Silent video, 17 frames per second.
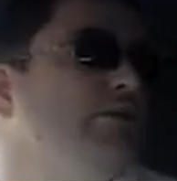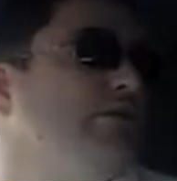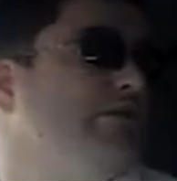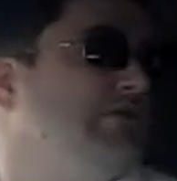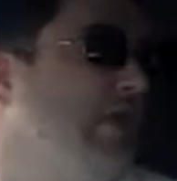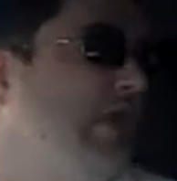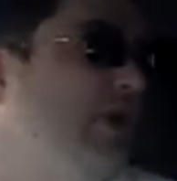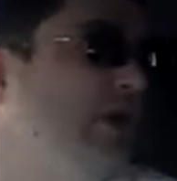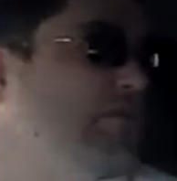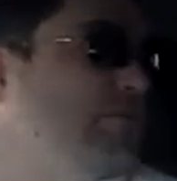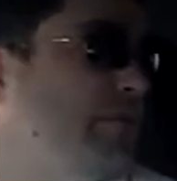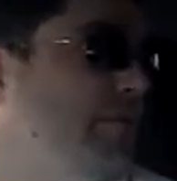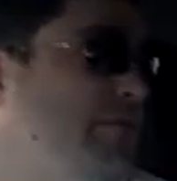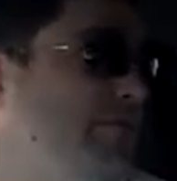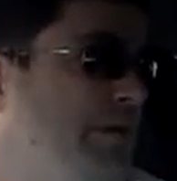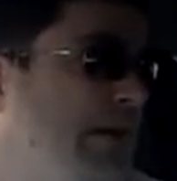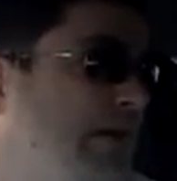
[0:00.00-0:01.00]
You start over
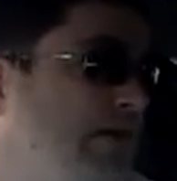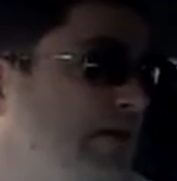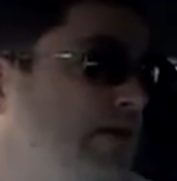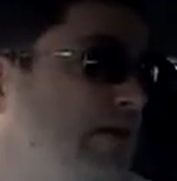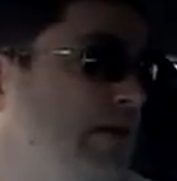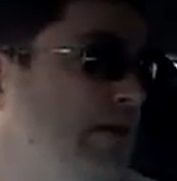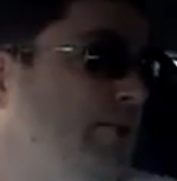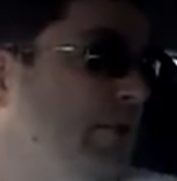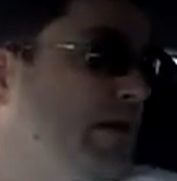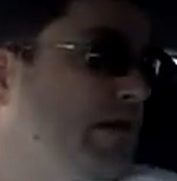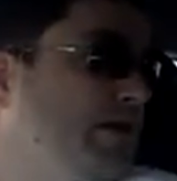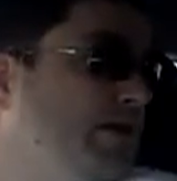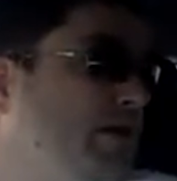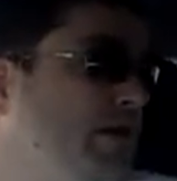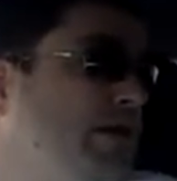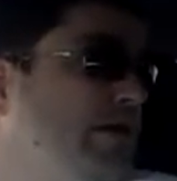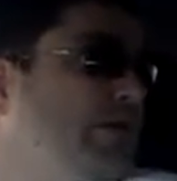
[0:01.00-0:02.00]
by the back seat
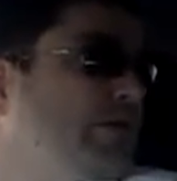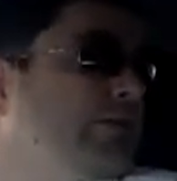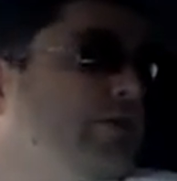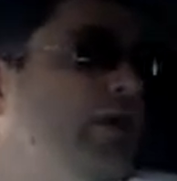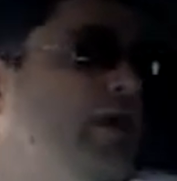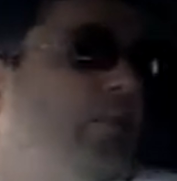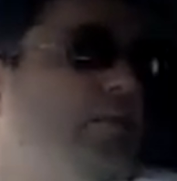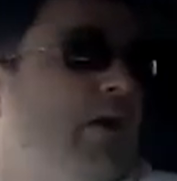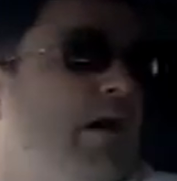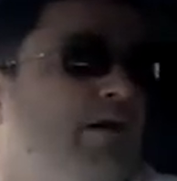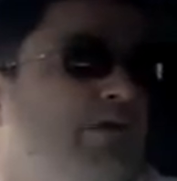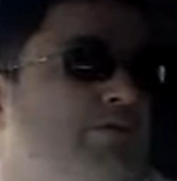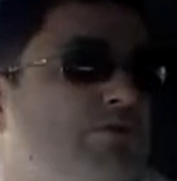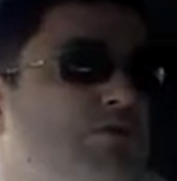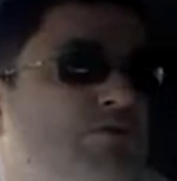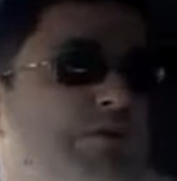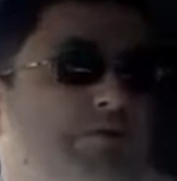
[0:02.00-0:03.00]
belt, you come
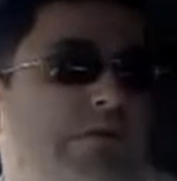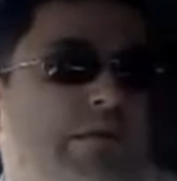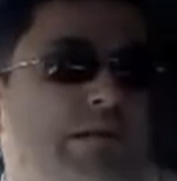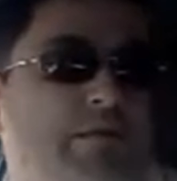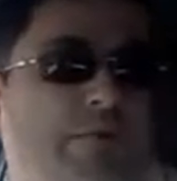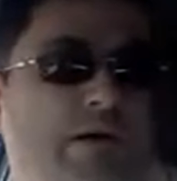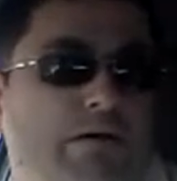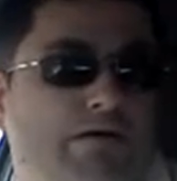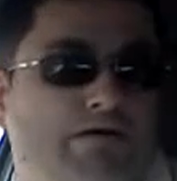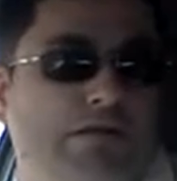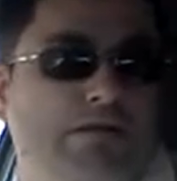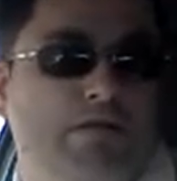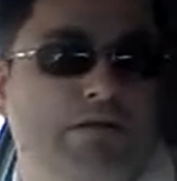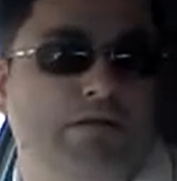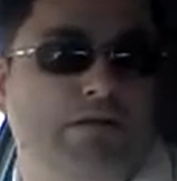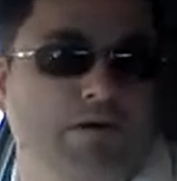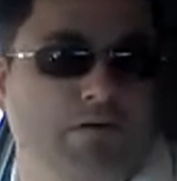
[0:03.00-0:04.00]
past all the seat belts,
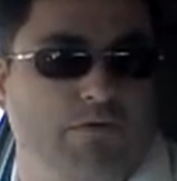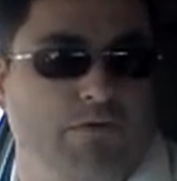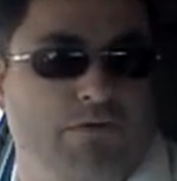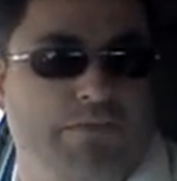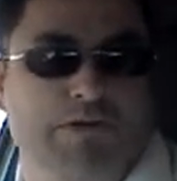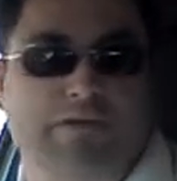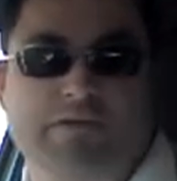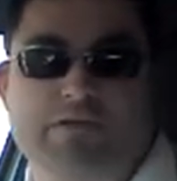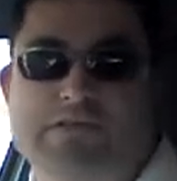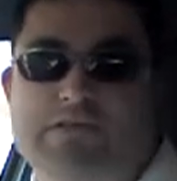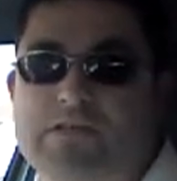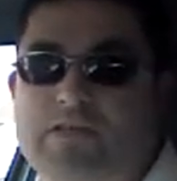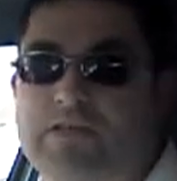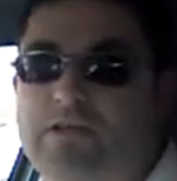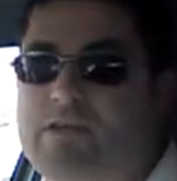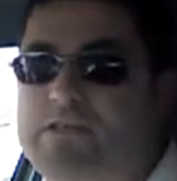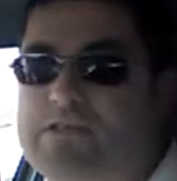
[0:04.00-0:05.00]
including all the mirrors,
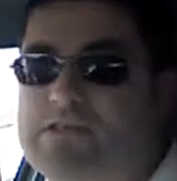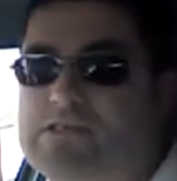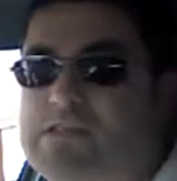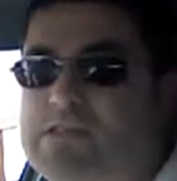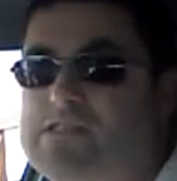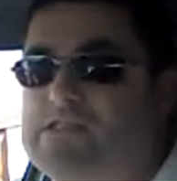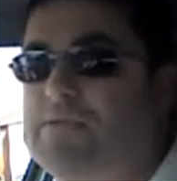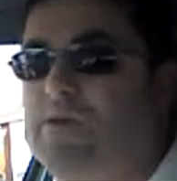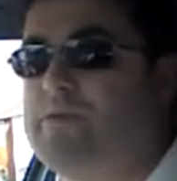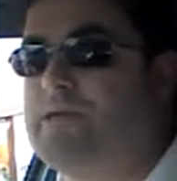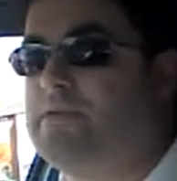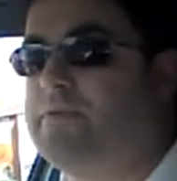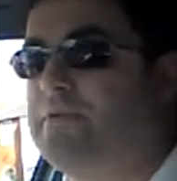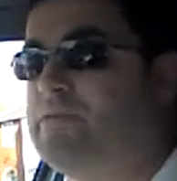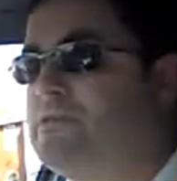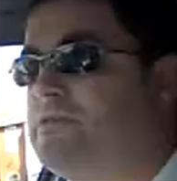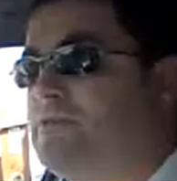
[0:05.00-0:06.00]
including the centre one in
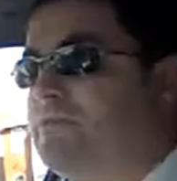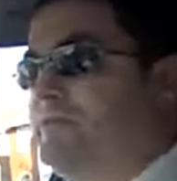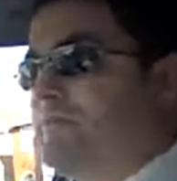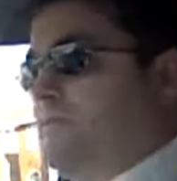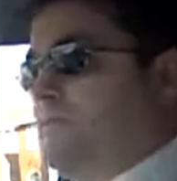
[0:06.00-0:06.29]
the middle,